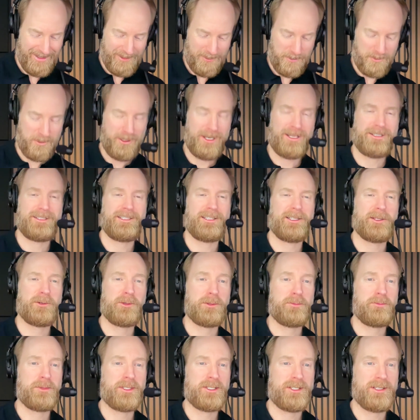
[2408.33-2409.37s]
We're not dealing
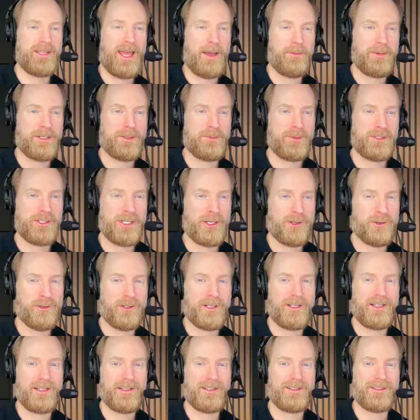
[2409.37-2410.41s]
with that much
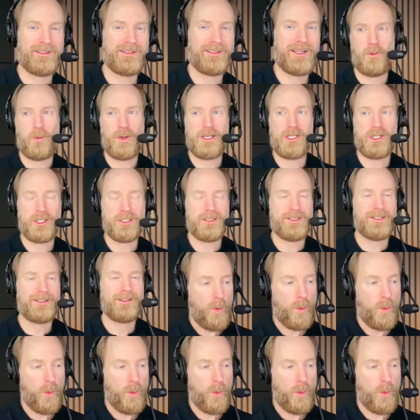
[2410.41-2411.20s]
machinery and widgets.